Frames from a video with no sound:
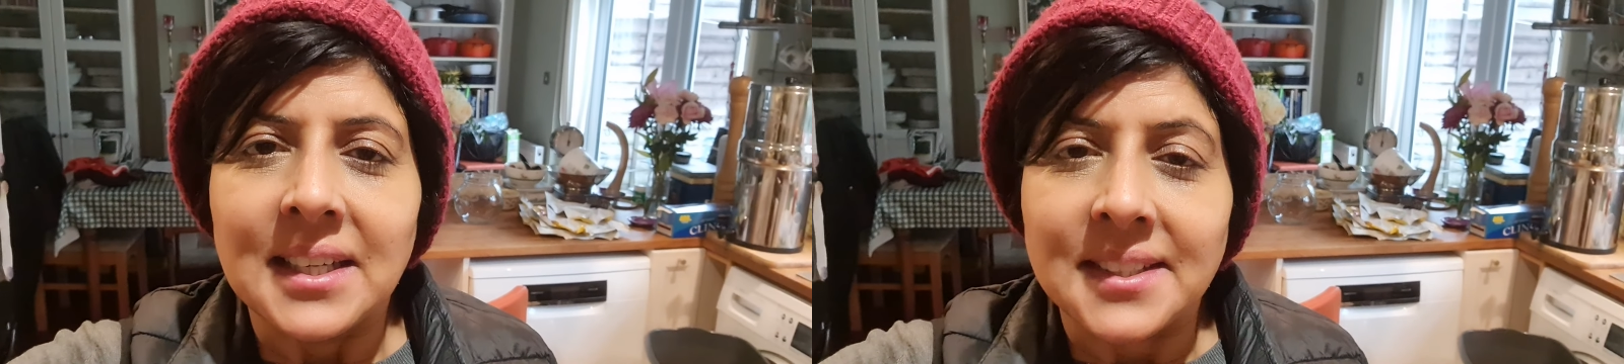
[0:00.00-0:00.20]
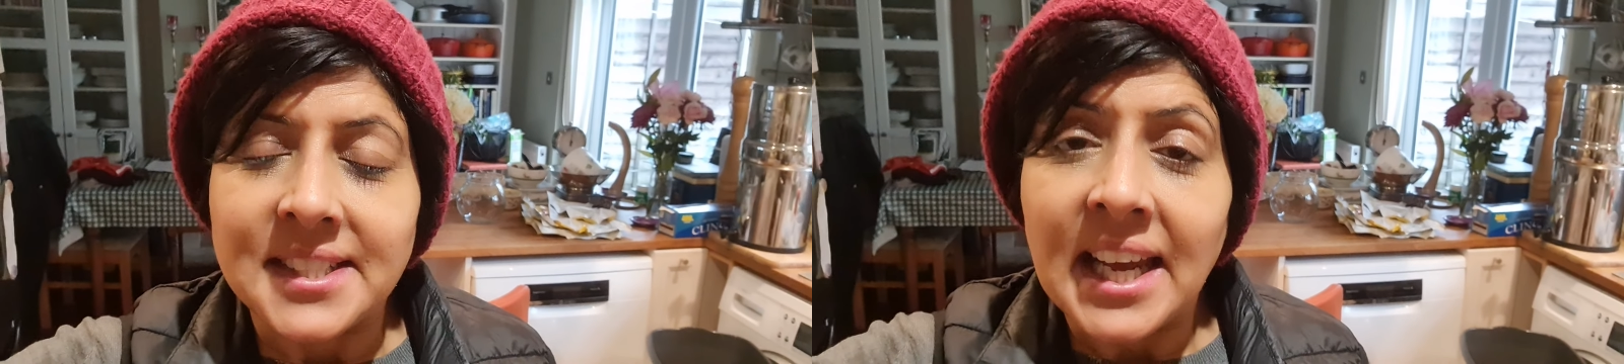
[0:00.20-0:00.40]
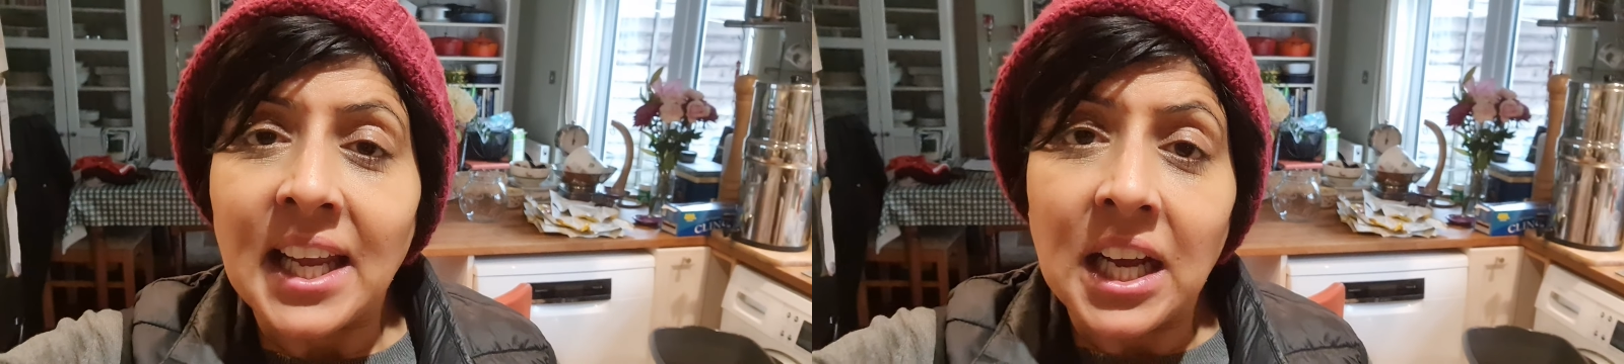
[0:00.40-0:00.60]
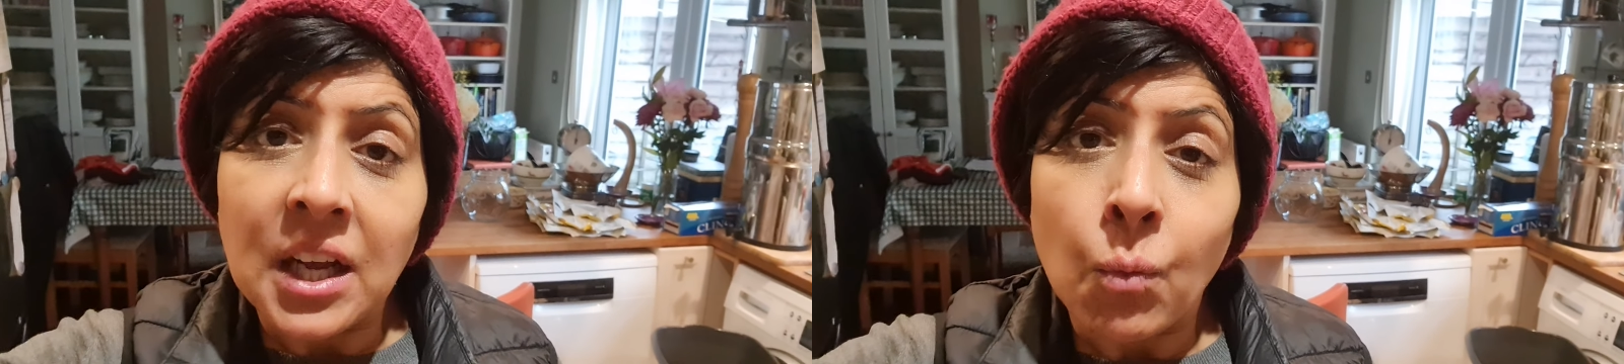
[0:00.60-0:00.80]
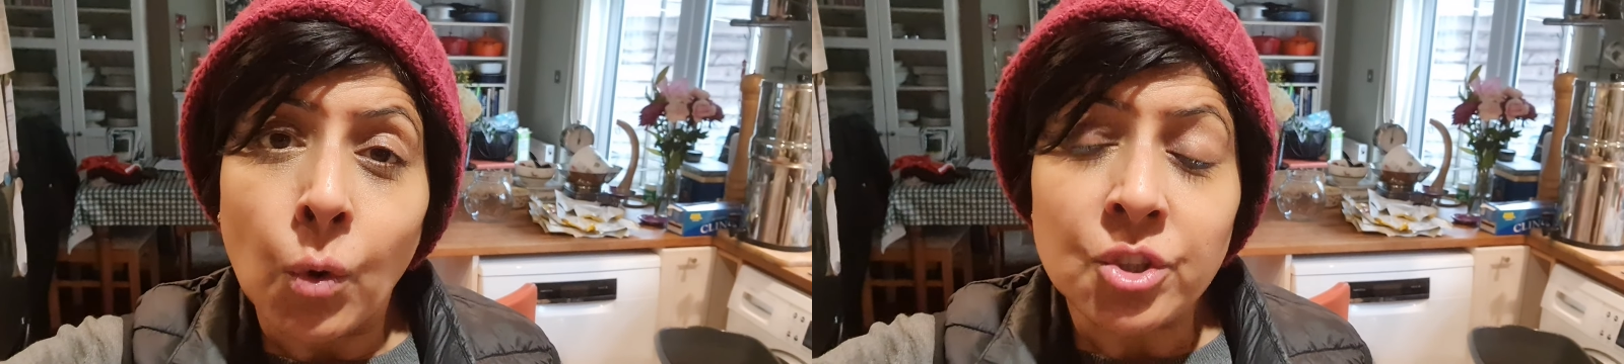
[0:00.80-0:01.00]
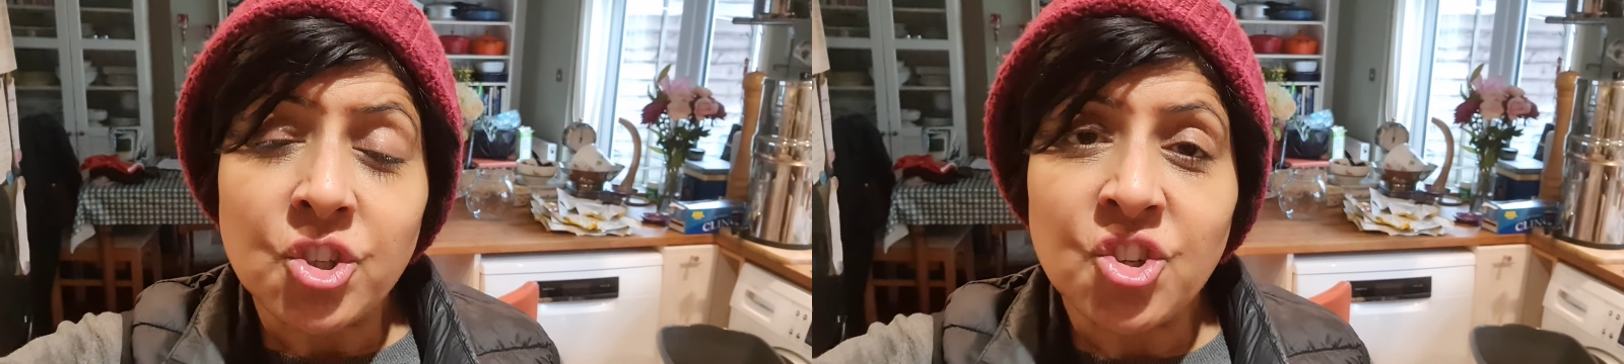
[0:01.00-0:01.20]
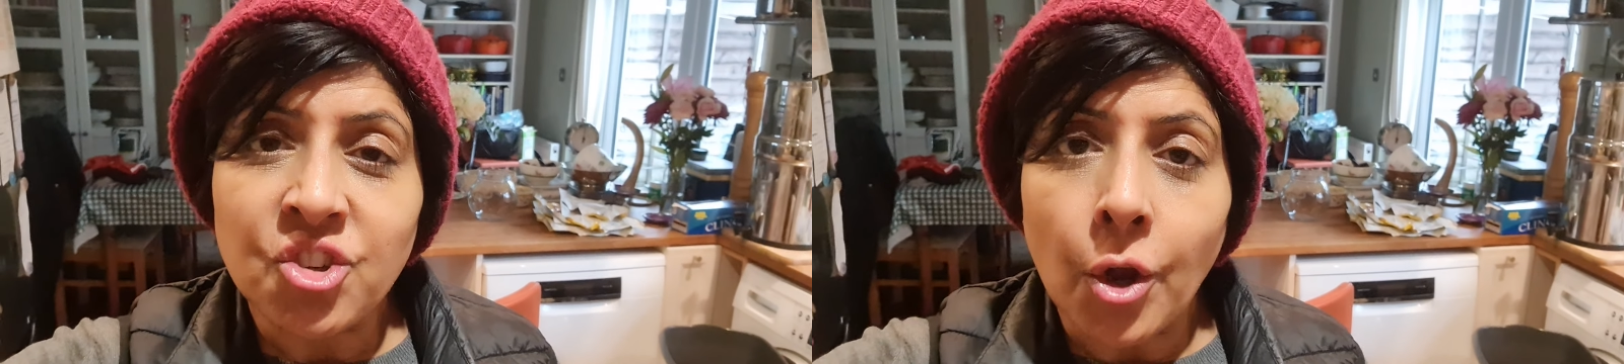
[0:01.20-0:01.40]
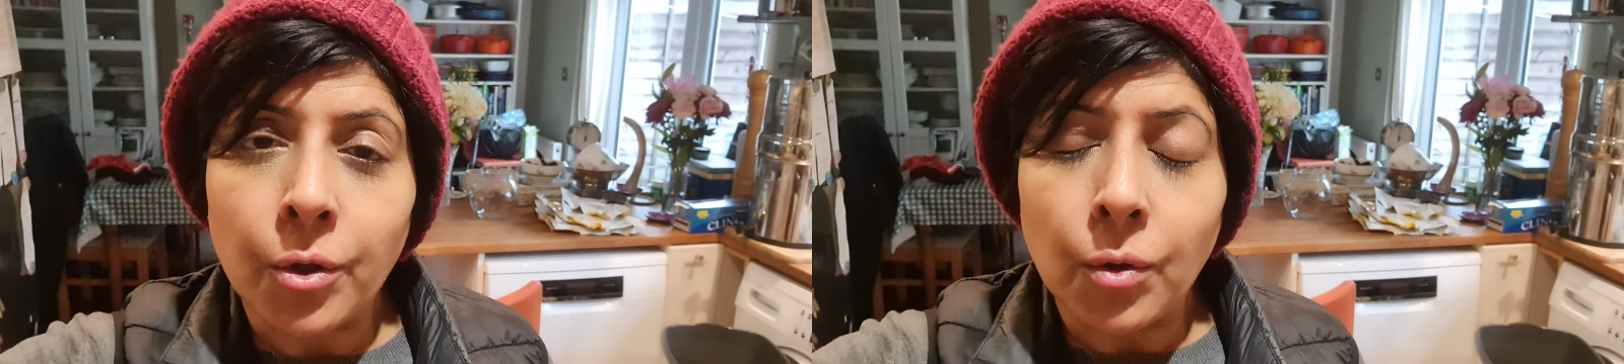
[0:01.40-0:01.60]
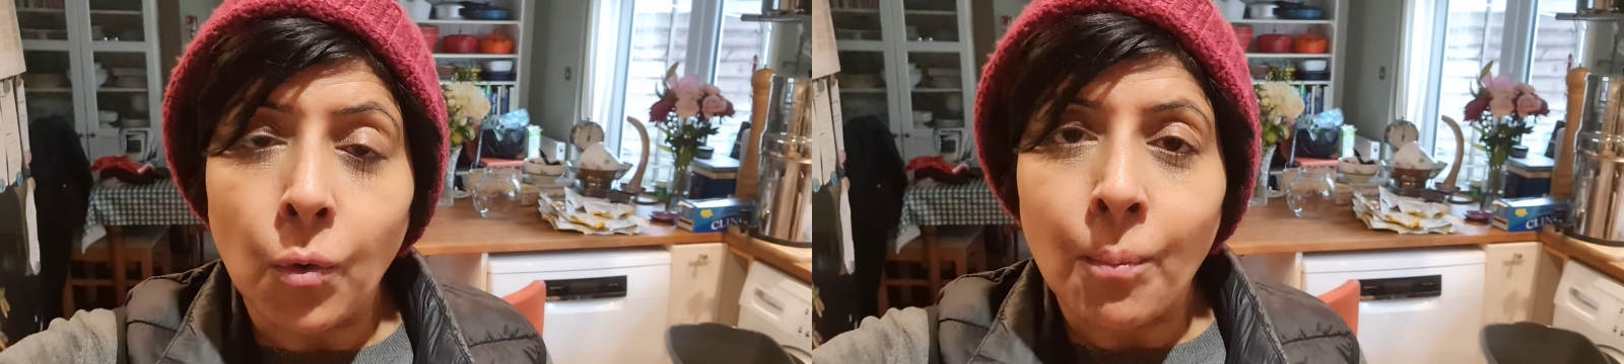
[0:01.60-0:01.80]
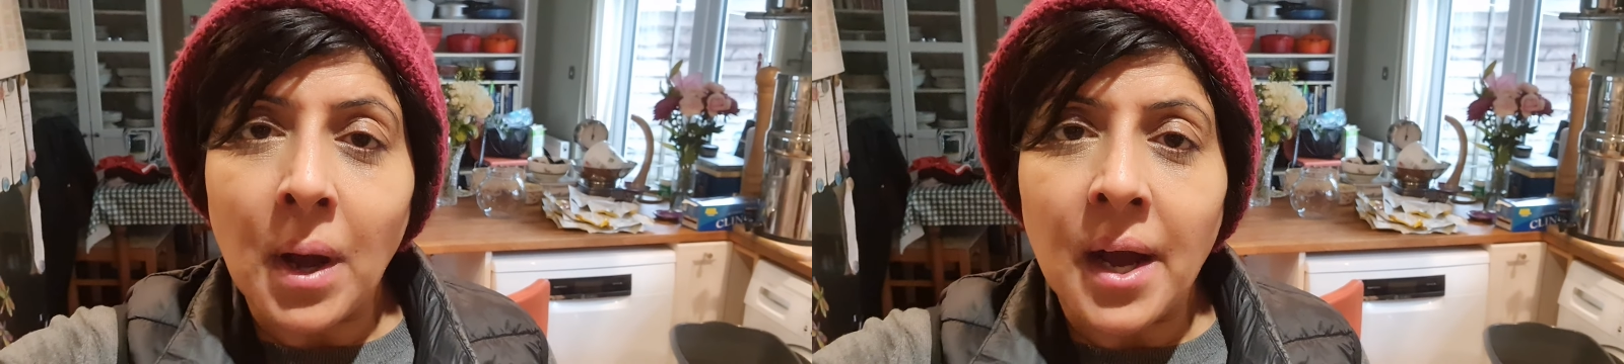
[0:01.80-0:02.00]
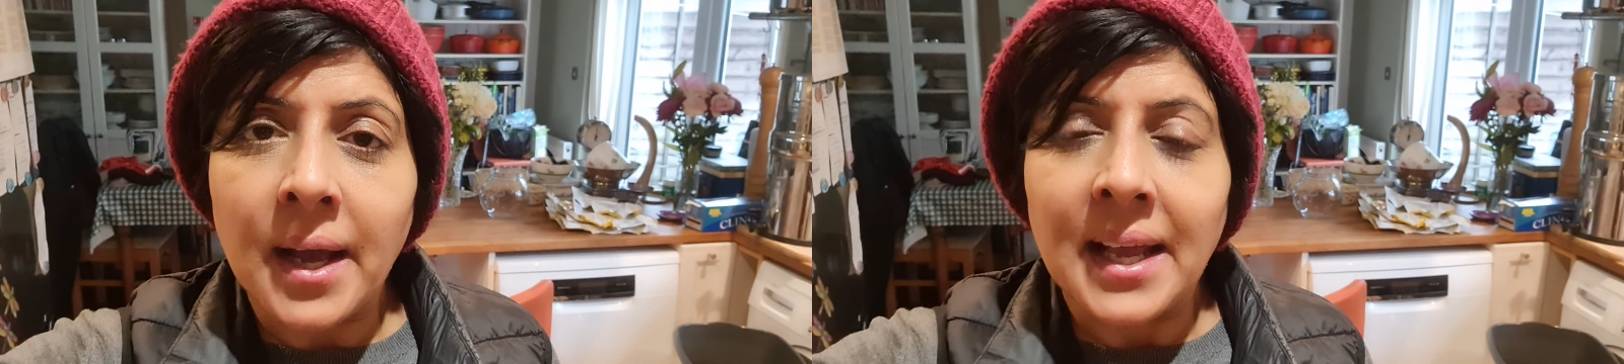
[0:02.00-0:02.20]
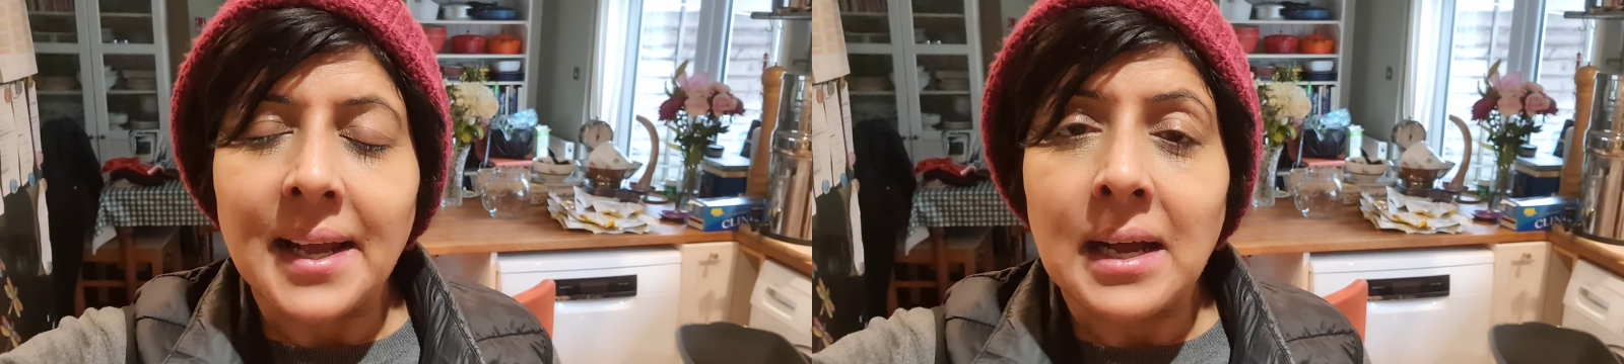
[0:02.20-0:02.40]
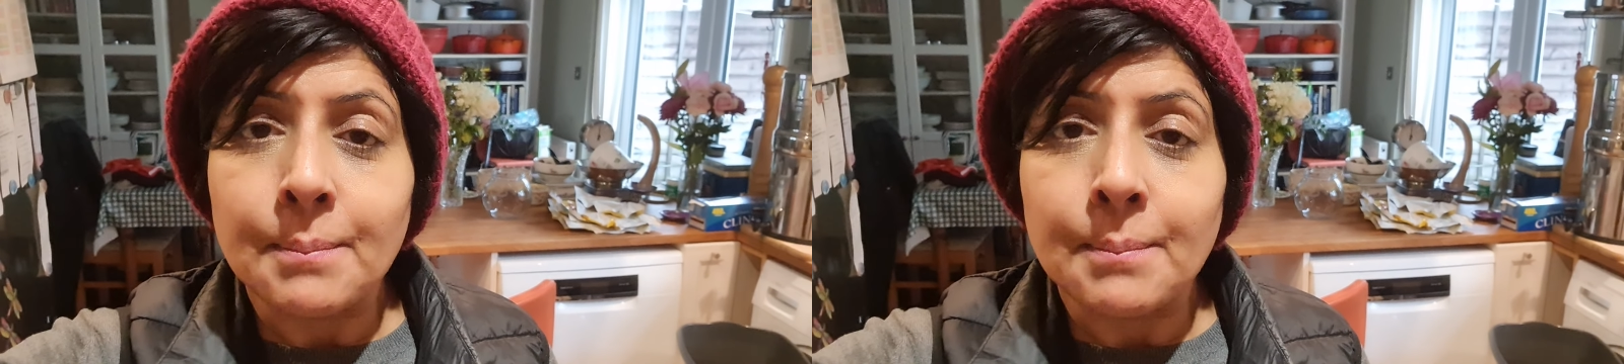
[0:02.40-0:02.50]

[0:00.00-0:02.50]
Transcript: Today I want to show you my